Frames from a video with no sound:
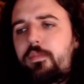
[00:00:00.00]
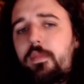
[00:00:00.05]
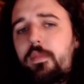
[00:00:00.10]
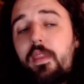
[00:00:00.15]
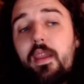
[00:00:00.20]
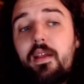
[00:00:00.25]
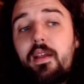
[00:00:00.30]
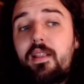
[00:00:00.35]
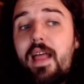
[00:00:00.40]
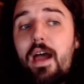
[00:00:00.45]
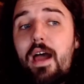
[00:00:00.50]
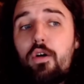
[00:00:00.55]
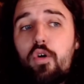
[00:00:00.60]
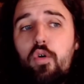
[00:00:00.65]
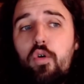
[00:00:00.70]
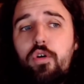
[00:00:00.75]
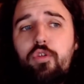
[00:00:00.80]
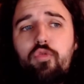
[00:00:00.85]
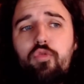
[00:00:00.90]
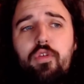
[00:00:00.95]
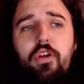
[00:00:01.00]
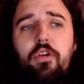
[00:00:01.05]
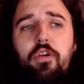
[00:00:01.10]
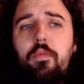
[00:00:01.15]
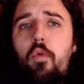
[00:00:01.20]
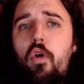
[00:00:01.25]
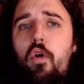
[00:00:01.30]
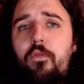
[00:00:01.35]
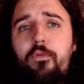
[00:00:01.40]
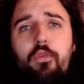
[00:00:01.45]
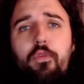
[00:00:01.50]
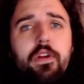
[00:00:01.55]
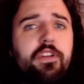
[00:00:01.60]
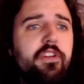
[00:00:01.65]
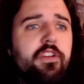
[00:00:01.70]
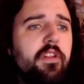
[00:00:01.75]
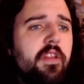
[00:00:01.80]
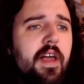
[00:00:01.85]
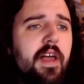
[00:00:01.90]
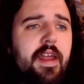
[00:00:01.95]
Lauko and Greer, more fringe
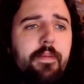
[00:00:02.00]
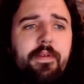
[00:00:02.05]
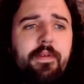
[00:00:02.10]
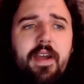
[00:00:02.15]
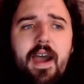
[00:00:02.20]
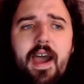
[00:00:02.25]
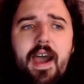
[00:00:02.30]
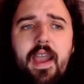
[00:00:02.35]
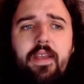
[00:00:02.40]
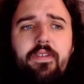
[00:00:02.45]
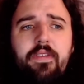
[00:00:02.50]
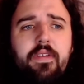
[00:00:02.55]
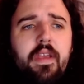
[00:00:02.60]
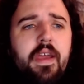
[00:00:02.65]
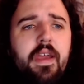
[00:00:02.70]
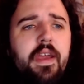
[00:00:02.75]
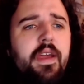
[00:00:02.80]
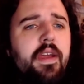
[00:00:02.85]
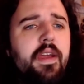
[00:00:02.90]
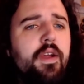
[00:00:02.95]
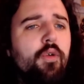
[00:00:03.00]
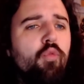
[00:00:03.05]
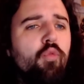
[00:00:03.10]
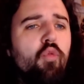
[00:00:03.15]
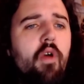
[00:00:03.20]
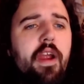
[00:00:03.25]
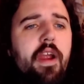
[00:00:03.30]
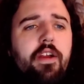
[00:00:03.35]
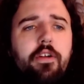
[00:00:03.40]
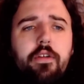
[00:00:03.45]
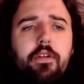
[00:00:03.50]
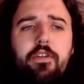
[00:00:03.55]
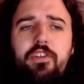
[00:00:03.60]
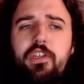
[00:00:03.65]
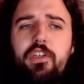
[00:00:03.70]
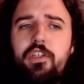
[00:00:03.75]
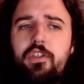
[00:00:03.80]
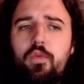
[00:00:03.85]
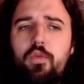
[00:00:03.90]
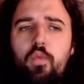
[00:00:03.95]
of the lineup guys. Regular
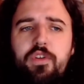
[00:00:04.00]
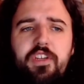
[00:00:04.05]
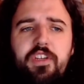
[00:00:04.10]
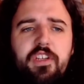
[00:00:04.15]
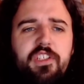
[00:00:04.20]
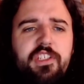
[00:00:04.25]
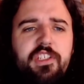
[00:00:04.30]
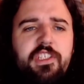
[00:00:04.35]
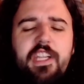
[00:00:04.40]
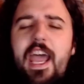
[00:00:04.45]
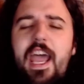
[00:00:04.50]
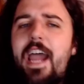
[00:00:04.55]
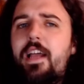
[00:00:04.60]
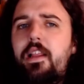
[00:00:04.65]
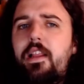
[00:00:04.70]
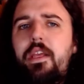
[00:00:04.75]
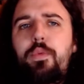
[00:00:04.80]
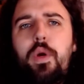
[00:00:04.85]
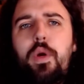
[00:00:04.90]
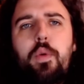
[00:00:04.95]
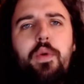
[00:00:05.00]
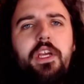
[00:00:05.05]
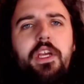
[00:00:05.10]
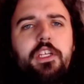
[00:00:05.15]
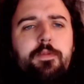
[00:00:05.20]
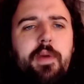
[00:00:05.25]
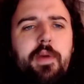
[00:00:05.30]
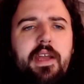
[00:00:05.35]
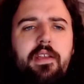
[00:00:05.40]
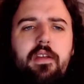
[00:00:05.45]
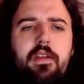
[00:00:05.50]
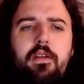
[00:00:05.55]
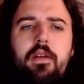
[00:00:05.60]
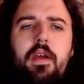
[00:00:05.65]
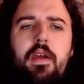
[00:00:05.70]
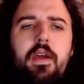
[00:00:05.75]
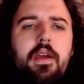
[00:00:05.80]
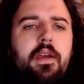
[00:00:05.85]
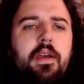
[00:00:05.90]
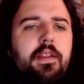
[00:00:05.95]
season was exactly where we expected.
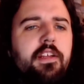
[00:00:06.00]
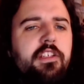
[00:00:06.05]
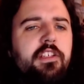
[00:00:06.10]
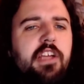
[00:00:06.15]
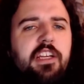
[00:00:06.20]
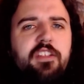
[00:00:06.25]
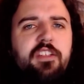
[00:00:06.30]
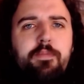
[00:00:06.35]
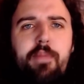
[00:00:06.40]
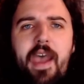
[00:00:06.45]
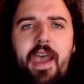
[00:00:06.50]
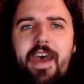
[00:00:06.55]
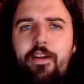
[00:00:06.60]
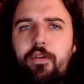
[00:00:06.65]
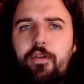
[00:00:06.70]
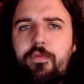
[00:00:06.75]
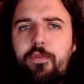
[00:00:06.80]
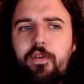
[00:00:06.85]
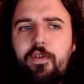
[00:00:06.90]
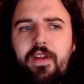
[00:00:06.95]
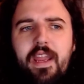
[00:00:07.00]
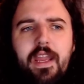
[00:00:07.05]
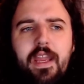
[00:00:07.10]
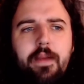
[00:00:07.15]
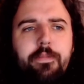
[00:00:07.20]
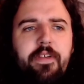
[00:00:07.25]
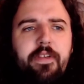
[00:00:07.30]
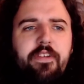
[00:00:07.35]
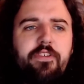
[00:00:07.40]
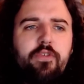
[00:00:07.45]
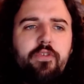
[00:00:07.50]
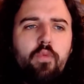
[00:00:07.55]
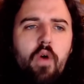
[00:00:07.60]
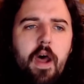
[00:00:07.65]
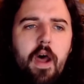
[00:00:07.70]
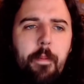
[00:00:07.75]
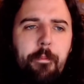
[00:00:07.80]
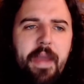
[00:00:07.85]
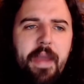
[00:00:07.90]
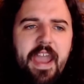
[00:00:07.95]
These guys battled for games. They
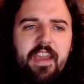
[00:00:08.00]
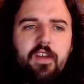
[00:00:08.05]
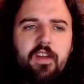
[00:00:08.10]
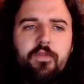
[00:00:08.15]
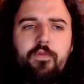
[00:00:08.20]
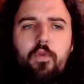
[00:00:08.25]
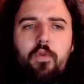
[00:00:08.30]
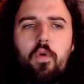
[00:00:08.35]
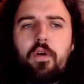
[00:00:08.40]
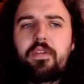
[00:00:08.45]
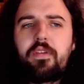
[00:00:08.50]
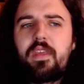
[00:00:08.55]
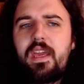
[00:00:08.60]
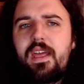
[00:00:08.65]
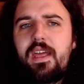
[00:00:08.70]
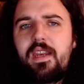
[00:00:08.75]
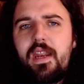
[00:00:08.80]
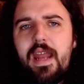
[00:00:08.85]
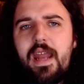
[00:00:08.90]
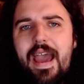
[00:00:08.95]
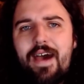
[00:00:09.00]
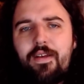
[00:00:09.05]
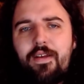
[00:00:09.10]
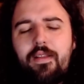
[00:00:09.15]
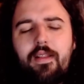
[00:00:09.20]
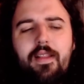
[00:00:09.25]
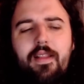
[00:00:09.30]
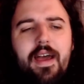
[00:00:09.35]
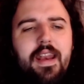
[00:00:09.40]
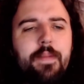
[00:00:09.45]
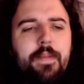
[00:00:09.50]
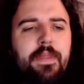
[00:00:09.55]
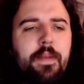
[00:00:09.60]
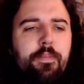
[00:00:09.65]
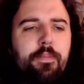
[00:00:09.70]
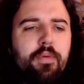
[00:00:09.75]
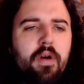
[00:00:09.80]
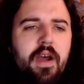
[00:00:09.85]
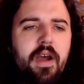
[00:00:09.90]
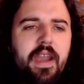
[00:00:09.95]
swapped back and forth in and out of the lineup. They
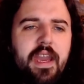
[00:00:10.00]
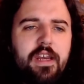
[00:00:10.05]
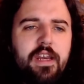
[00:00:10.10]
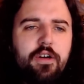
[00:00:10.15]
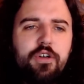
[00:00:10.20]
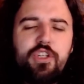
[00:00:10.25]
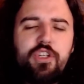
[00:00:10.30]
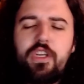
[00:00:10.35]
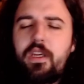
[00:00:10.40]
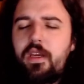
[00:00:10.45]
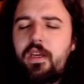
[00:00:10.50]
brought energy.